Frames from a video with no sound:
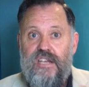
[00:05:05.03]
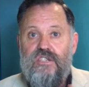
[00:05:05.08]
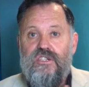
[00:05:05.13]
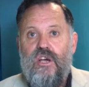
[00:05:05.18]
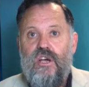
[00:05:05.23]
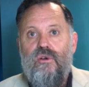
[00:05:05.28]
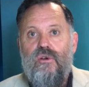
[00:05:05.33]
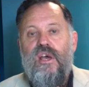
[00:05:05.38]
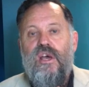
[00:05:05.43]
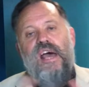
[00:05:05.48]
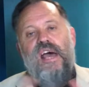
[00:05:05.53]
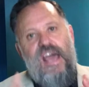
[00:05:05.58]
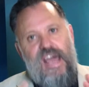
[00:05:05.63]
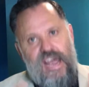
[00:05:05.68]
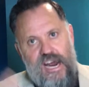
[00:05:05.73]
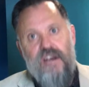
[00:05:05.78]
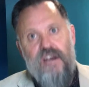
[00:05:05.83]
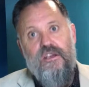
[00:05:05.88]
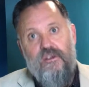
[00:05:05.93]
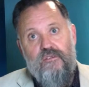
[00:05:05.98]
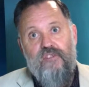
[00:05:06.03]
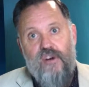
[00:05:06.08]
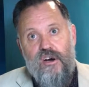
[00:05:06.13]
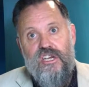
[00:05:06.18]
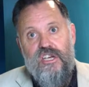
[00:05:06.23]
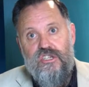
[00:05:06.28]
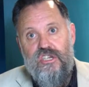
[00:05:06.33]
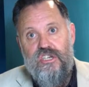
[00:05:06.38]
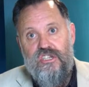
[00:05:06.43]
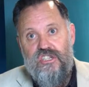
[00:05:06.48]
So how do you
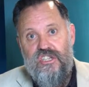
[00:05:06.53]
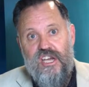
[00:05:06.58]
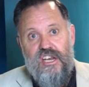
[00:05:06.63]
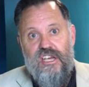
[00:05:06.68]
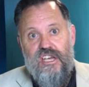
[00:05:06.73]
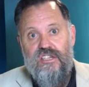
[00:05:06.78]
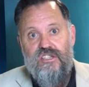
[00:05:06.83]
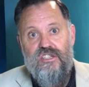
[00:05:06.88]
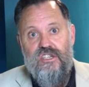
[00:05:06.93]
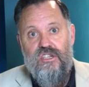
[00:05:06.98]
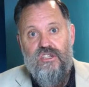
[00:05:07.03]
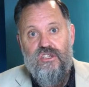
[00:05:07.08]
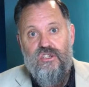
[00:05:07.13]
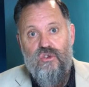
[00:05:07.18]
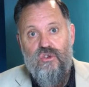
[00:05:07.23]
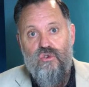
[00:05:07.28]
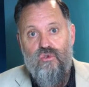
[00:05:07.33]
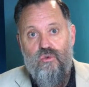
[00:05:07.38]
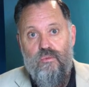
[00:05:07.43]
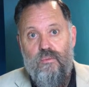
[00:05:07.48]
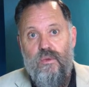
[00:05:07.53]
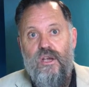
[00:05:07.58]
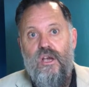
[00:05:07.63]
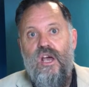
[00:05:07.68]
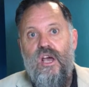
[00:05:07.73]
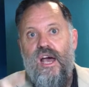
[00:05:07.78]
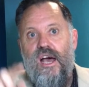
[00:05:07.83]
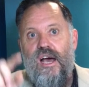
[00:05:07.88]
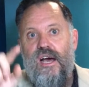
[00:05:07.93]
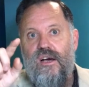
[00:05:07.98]
find your settings in Zoom?
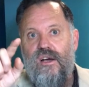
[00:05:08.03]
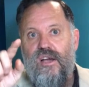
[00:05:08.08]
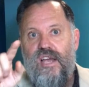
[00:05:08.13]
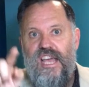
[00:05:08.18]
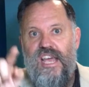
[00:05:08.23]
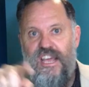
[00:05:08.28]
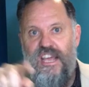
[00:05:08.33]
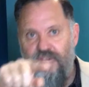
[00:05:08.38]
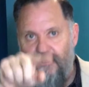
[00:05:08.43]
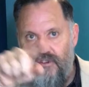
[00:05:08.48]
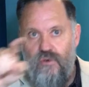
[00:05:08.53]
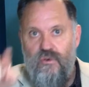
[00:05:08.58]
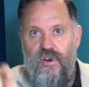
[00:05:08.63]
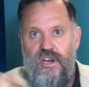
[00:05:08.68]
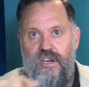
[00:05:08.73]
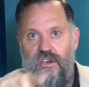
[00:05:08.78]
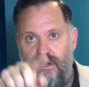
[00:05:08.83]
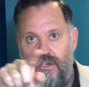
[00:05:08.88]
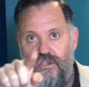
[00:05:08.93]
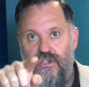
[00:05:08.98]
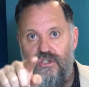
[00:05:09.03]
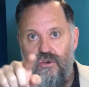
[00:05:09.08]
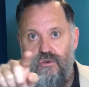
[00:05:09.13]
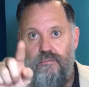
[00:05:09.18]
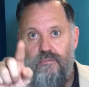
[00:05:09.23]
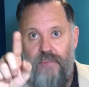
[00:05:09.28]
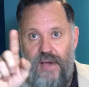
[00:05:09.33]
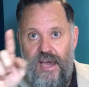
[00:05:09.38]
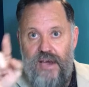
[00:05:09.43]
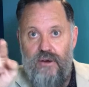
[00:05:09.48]
If you're in your Zoom
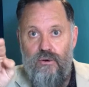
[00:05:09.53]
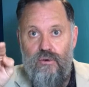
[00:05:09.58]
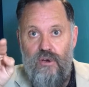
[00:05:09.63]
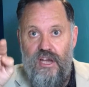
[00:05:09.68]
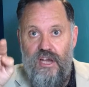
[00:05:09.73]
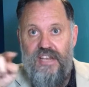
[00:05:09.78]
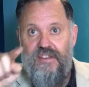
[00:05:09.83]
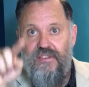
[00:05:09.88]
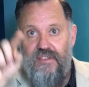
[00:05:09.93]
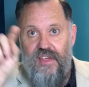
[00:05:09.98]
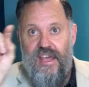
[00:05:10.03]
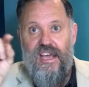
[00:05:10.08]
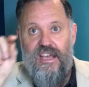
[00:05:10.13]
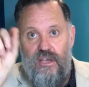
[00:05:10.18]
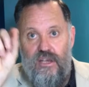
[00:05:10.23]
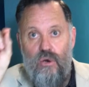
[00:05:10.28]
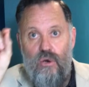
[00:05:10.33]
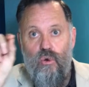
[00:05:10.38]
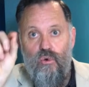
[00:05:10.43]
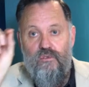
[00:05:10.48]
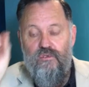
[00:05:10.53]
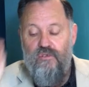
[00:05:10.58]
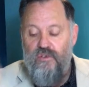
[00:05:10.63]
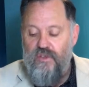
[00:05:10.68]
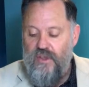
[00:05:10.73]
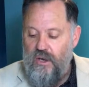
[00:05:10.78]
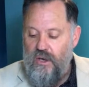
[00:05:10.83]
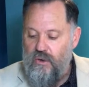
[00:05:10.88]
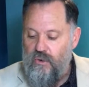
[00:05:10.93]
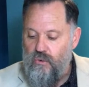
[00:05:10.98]
panel like there, you look for the
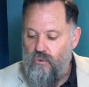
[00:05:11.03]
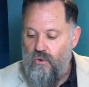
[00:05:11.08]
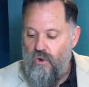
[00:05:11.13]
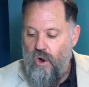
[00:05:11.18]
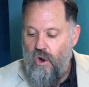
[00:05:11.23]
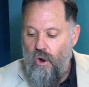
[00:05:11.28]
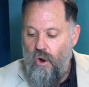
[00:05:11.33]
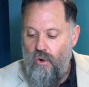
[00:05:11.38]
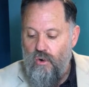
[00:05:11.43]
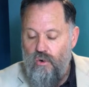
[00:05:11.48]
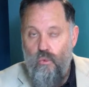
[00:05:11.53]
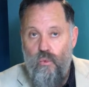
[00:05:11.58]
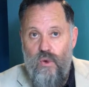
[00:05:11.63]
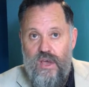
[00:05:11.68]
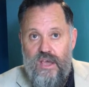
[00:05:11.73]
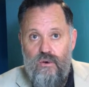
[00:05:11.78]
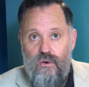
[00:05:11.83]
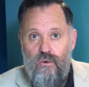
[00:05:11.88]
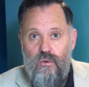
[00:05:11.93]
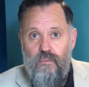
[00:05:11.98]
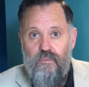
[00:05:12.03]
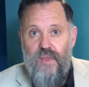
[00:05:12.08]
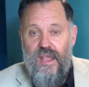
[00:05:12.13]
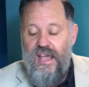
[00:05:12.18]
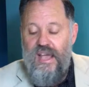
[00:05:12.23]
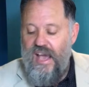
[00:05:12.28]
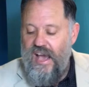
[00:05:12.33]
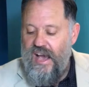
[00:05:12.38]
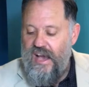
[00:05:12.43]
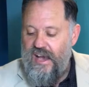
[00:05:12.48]
little cog wheel.
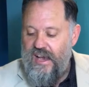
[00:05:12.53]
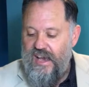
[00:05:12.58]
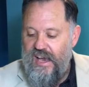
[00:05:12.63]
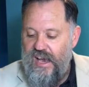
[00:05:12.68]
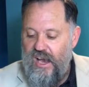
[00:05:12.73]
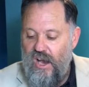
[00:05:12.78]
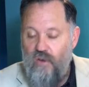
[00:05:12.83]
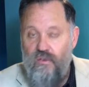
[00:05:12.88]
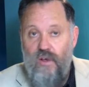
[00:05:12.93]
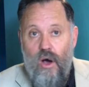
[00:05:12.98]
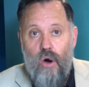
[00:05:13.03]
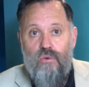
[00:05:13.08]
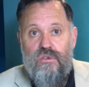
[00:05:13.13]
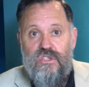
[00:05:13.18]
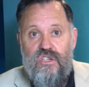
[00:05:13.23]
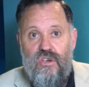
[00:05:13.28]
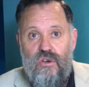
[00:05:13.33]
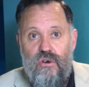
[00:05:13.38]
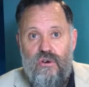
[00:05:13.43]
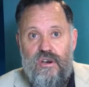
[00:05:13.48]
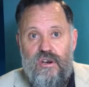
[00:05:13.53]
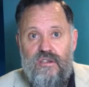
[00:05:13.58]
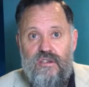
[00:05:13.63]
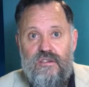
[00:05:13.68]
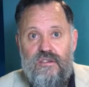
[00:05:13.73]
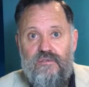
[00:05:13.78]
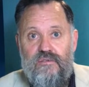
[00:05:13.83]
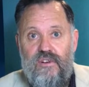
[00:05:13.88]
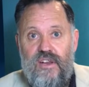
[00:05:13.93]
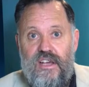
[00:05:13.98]

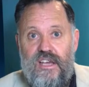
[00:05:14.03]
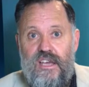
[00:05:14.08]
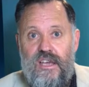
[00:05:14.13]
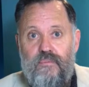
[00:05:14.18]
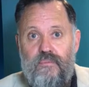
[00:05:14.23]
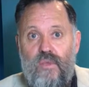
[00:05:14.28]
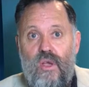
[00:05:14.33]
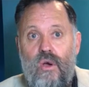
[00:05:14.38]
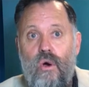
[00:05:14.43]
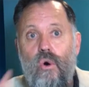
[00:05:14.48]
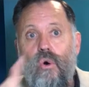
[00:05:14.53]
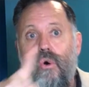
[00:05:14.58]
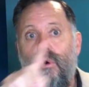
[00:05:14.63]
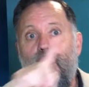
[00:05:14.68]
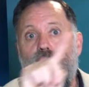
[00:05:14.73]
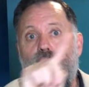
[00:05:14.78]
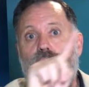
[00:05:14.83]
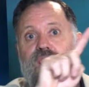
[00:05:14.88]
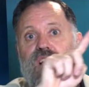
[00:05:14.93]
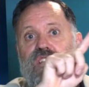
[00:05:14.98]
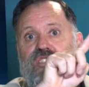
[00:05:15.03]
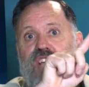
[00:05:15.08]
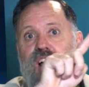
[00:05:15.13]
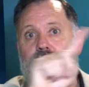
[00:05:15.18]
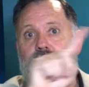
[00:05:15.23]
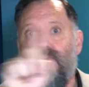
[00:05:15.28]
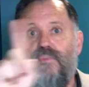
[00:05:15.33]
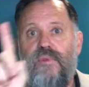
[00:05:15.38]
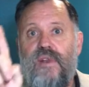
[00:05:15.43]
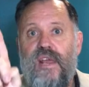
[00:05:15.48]
Alternatively, always
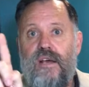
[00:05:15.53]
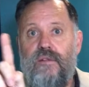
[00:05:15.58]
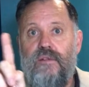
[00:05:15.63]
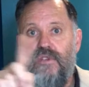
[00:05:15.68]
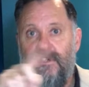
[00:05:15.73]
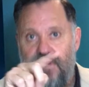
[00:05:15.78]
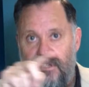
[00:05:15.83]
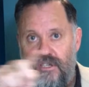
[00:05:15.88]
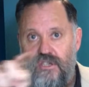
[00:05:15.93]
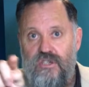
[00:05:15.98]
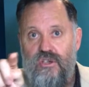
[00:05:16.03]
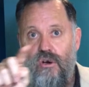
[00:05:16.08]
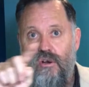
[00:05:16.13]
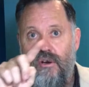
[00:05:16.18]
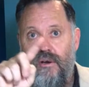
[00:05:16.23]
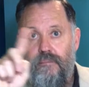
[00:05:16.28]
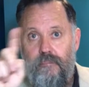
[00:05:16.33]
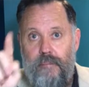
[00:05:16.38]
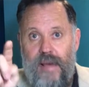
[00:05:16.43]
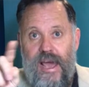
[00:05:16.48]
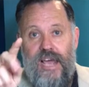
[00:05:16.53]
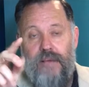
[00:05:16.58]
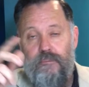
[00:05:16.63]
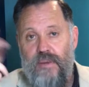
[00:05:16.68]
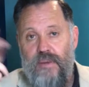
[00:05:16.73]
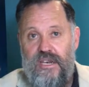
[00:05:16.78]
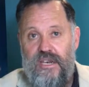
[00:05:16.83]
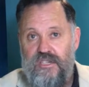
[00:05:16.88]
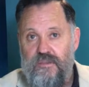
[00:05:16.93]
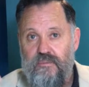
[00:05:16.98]
up, now this is on Mac,
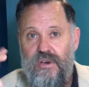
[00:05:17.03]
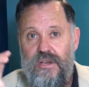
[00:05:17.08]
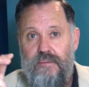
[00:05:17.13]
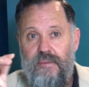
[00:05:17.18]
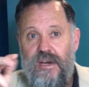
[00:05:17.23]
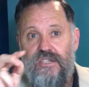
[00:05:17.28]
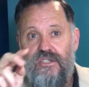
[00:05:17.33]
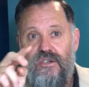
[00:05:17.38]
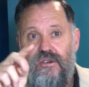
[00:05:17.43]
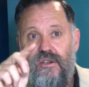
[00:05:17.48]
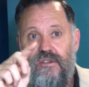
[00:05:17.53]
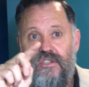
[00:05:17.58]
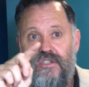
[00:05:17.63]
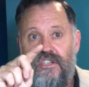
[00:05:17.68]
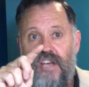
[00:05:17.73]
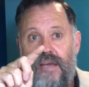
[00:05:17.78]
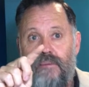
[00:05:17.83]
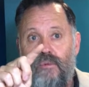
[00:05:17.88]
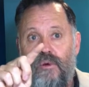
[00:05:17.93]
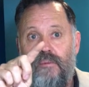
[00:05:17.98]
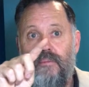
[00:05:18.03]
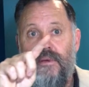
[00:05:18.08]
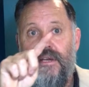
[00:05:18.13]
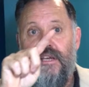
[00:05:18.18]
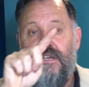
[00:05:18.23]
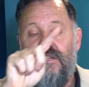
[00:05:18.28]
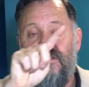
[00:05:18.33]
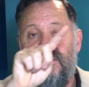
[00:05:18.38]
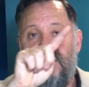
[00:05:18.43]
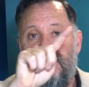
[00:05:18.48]
but it's pretty much the same on
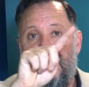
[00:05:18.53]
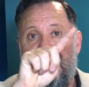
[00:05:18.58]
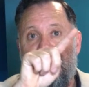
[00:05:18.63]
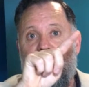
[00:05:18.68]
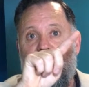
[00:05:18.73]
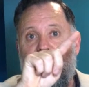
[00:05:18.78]
PC.